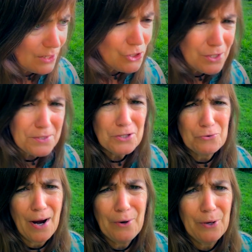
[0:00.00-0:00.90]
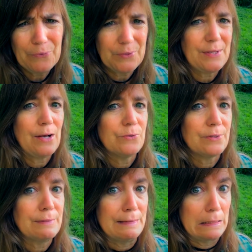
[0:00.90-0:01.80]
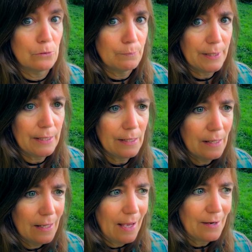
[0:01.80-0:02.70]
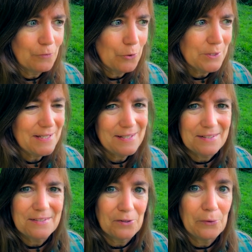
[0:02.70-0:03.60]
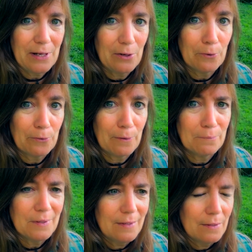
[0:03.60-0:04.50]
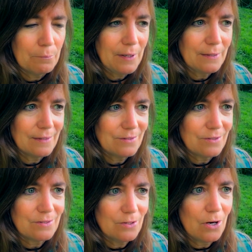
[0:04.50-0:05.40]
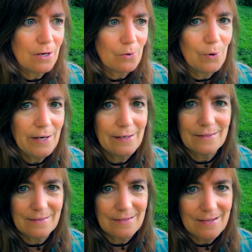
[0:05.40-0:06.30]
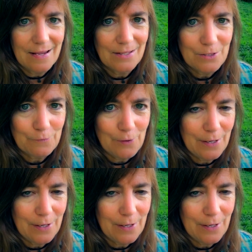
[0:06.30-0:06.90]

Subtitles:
just to drown out the sounds a little bit. And of course you can still hear them, but it's just not quite as intense for